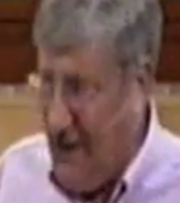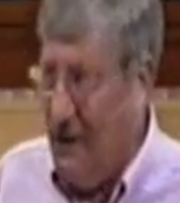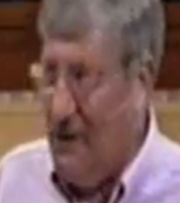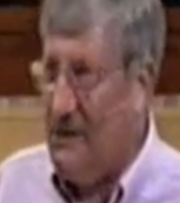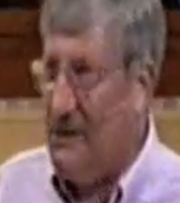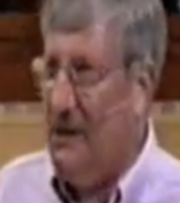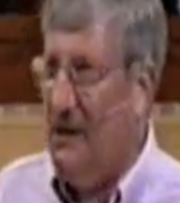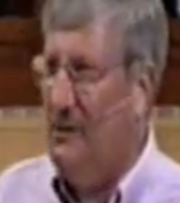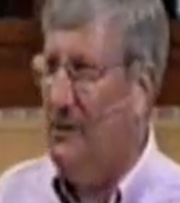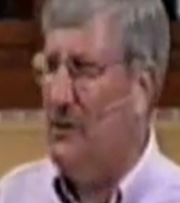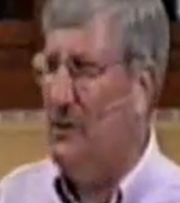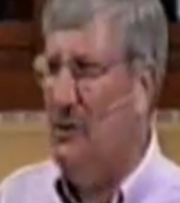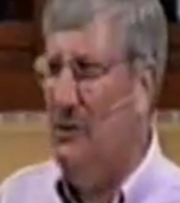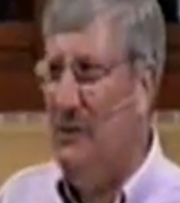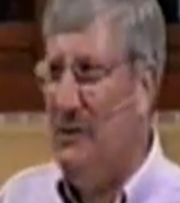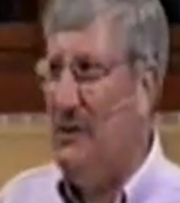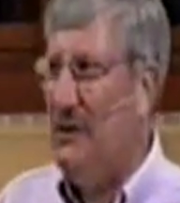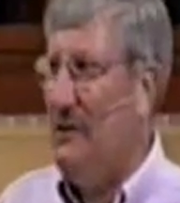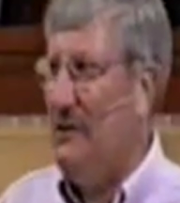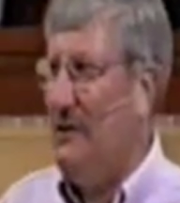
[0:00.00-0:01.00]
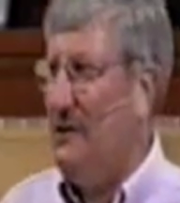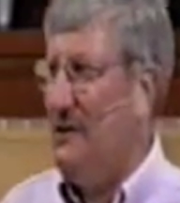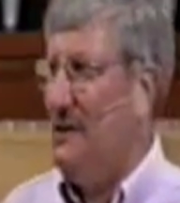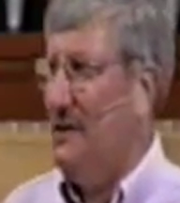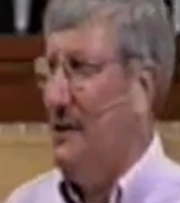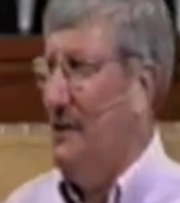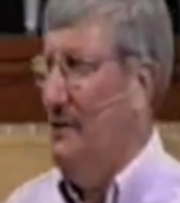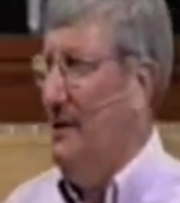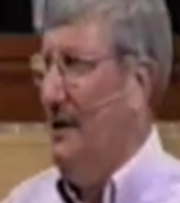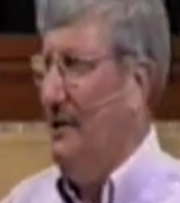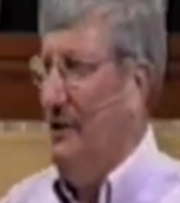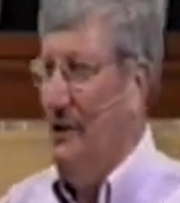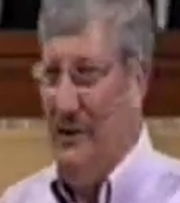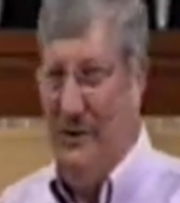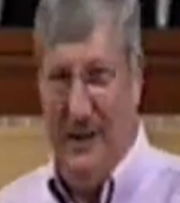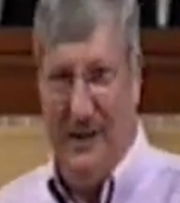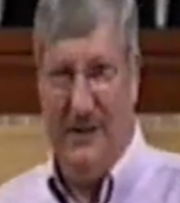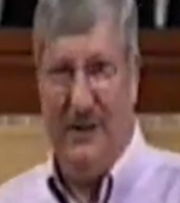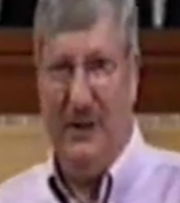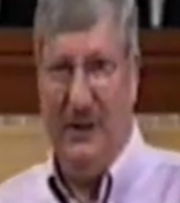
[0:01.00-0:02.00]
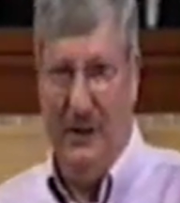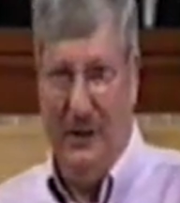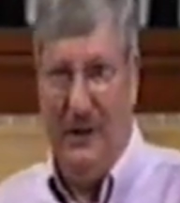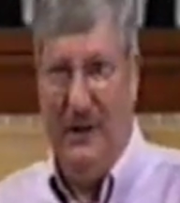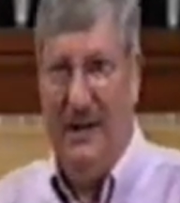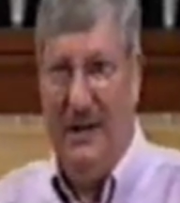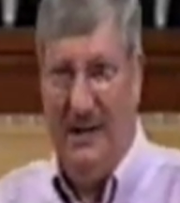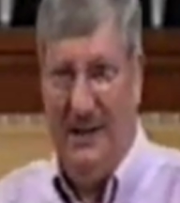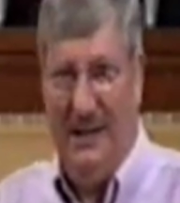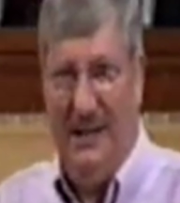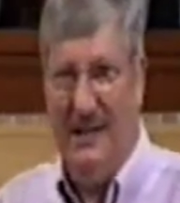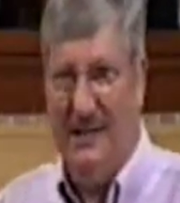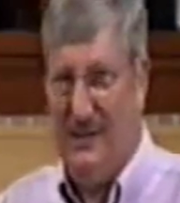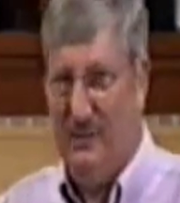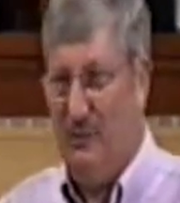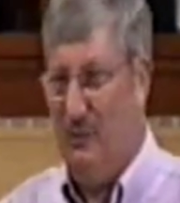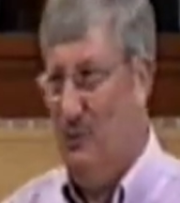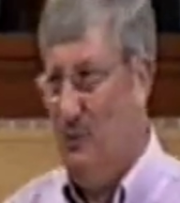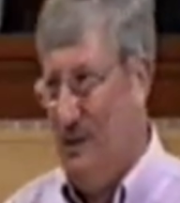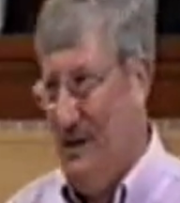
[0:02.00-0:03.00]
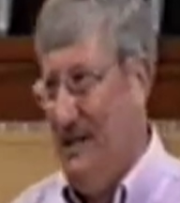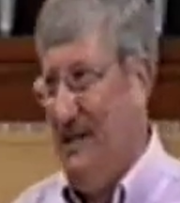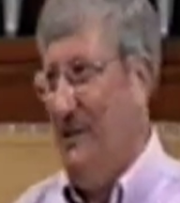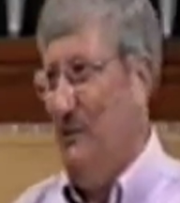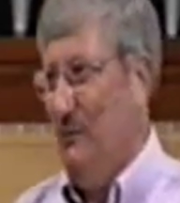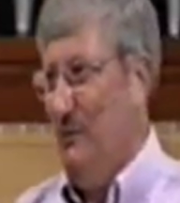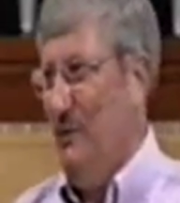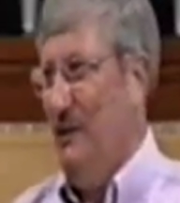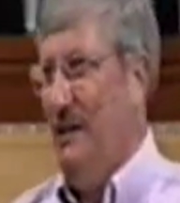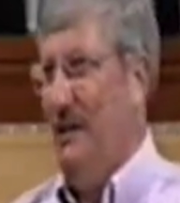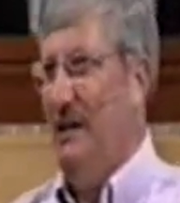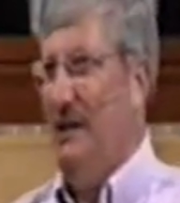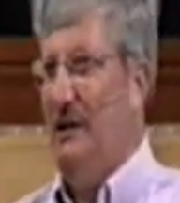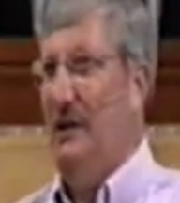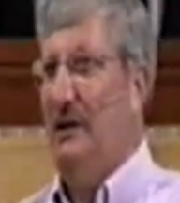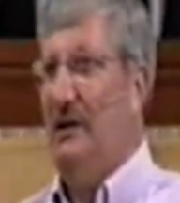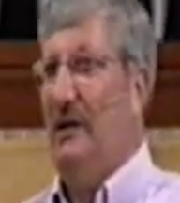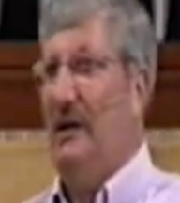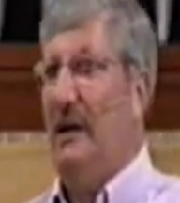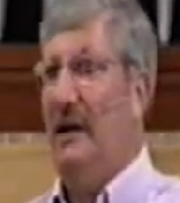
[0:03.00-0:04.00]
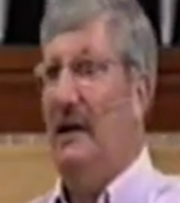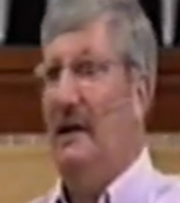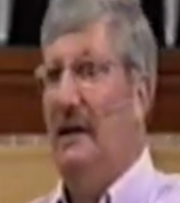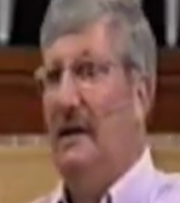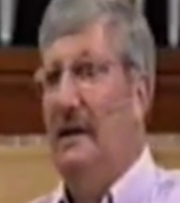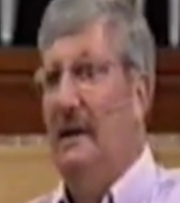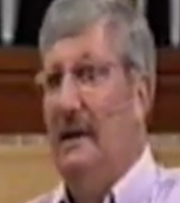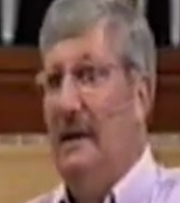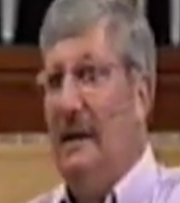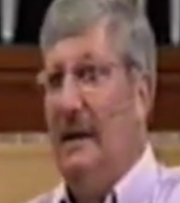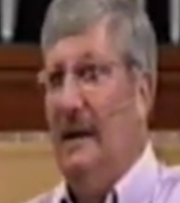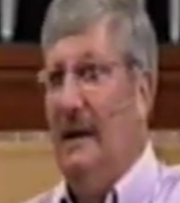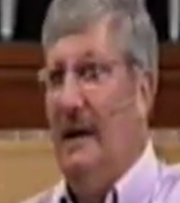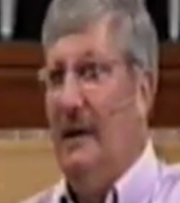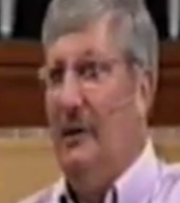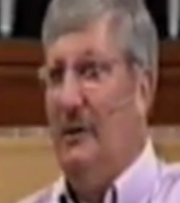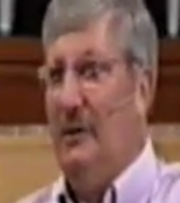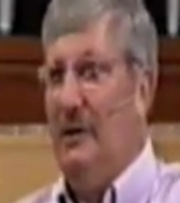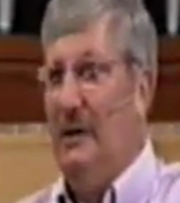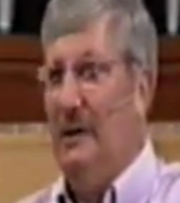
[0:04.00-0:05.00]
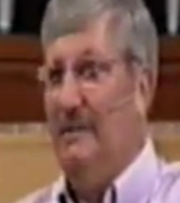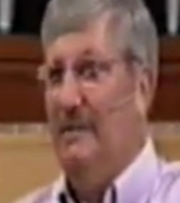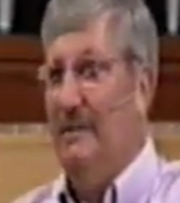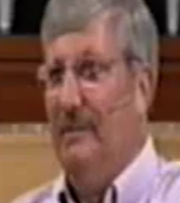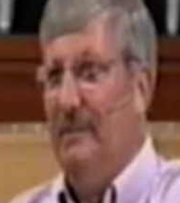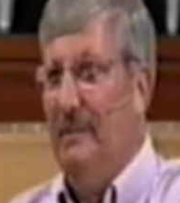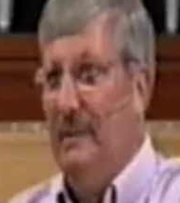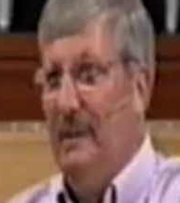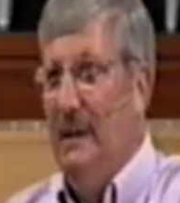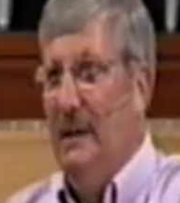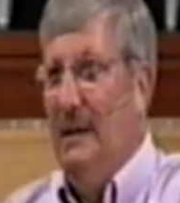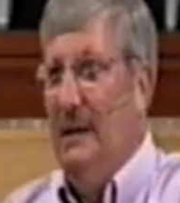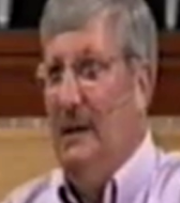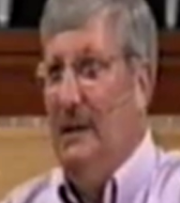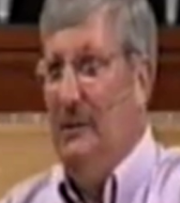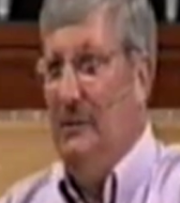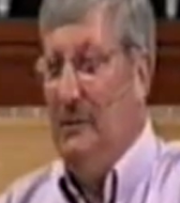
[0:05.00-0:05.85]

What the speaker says: ourselves too seriously around here, and that's a good thing. That is really, really a good thing. I heard a New